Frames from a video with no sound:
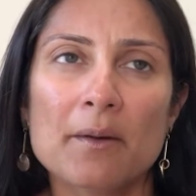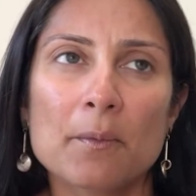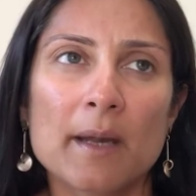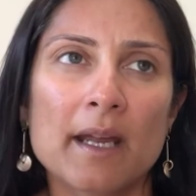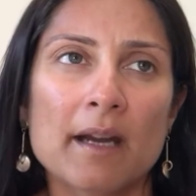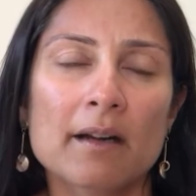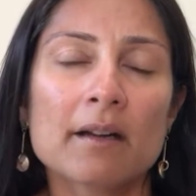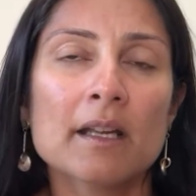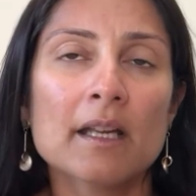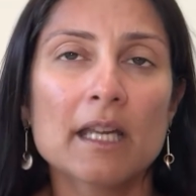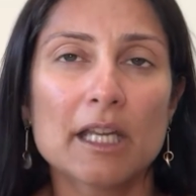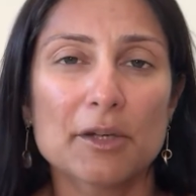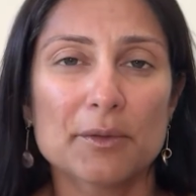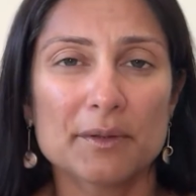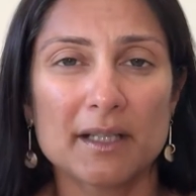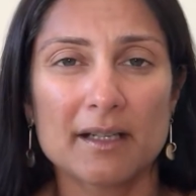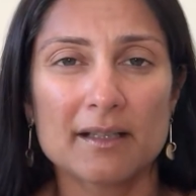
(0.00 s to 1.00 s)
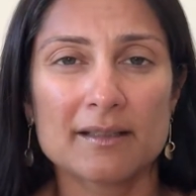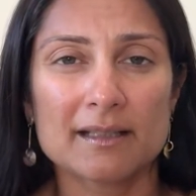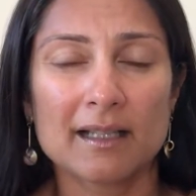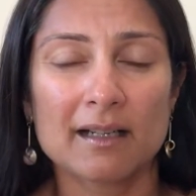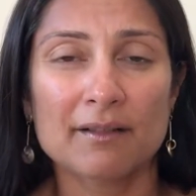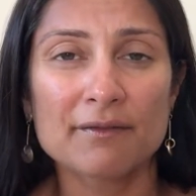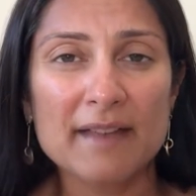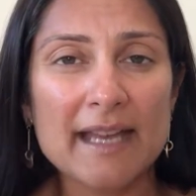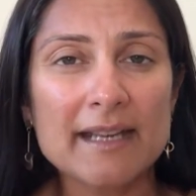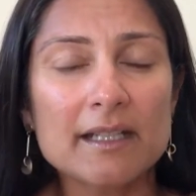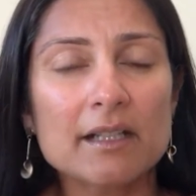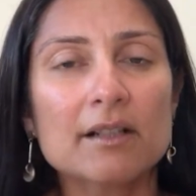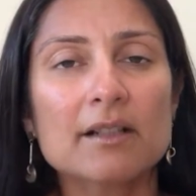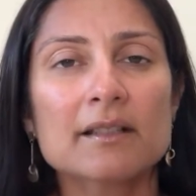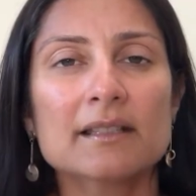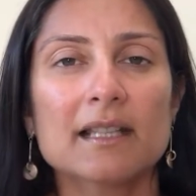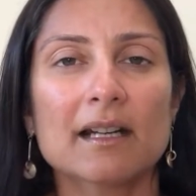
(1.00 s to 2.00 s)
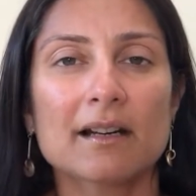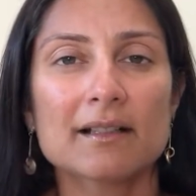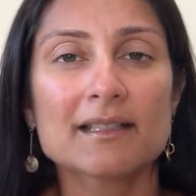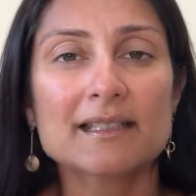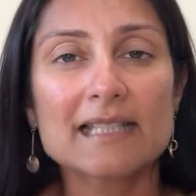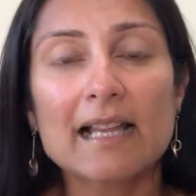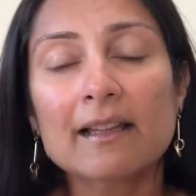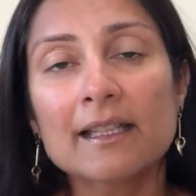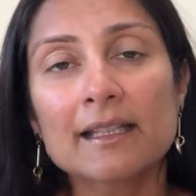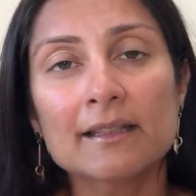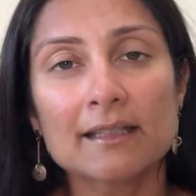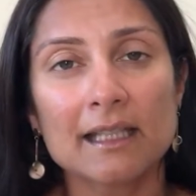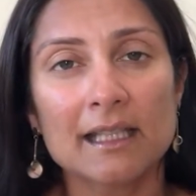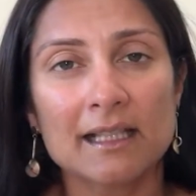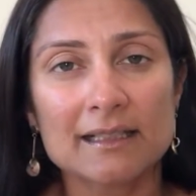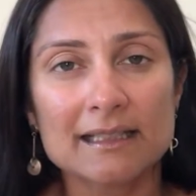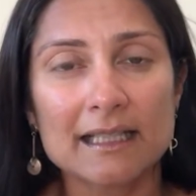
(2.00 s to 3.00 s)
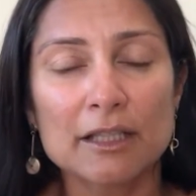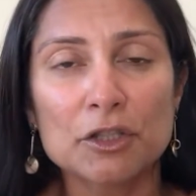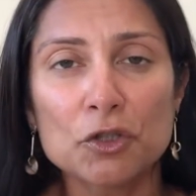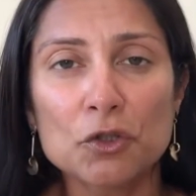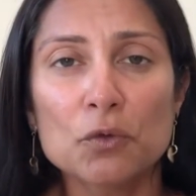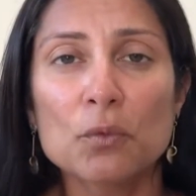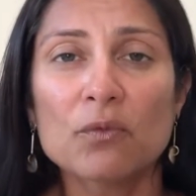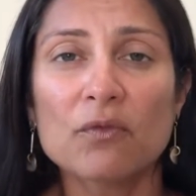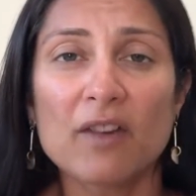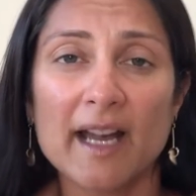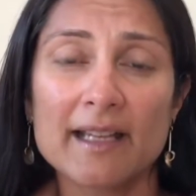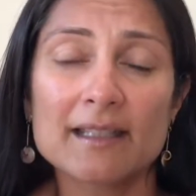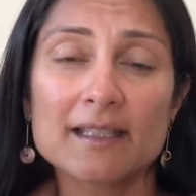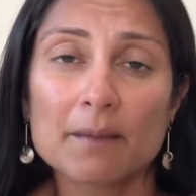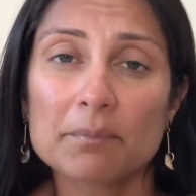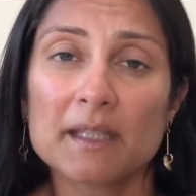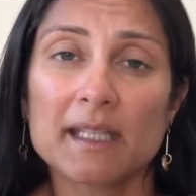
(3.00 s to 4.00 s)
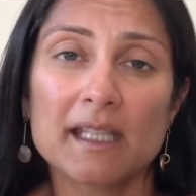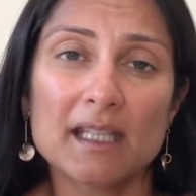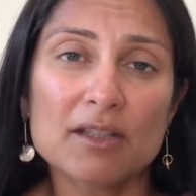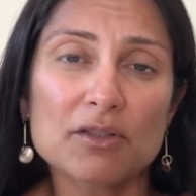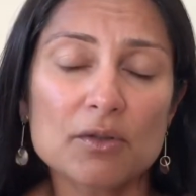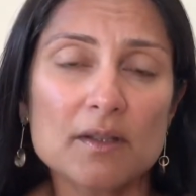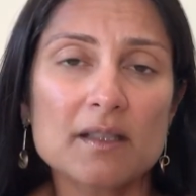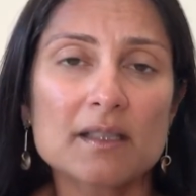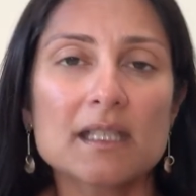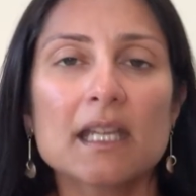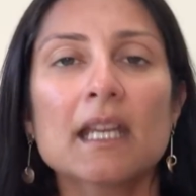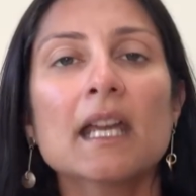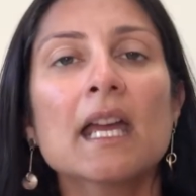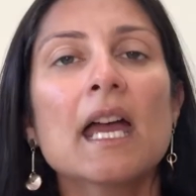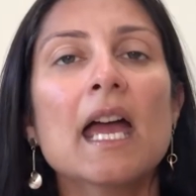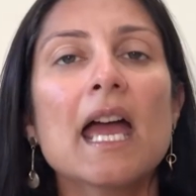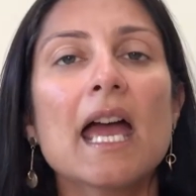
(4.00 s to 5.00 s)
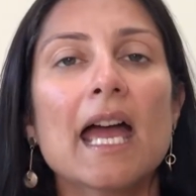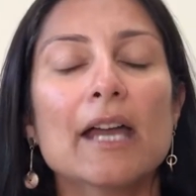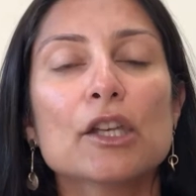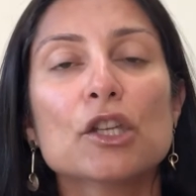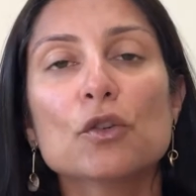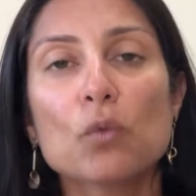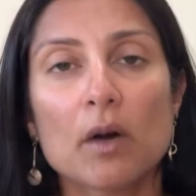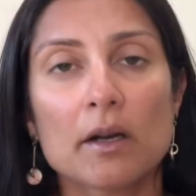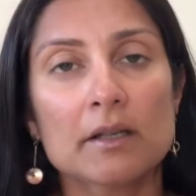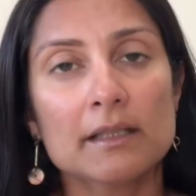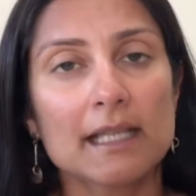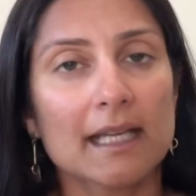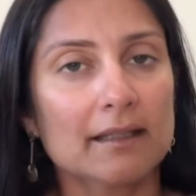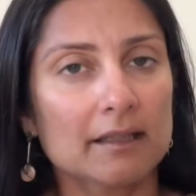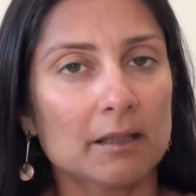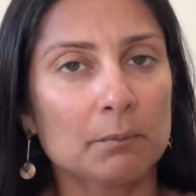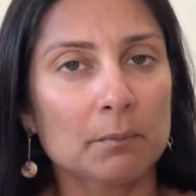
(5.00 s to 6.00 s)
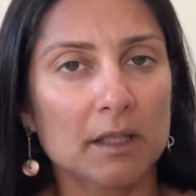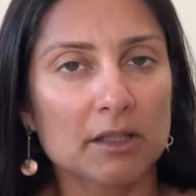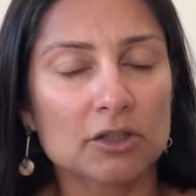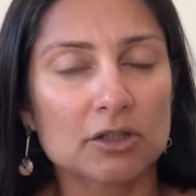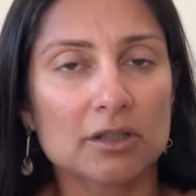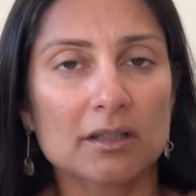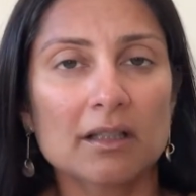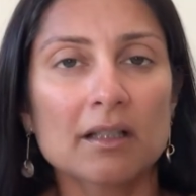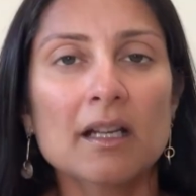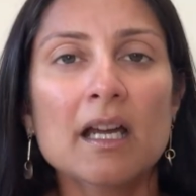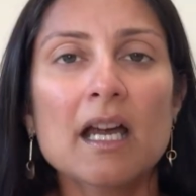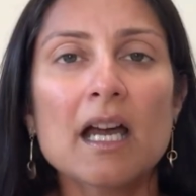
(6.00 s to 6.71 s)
where there are vendors that are selling things, and you find something interesting and you want to take their picture.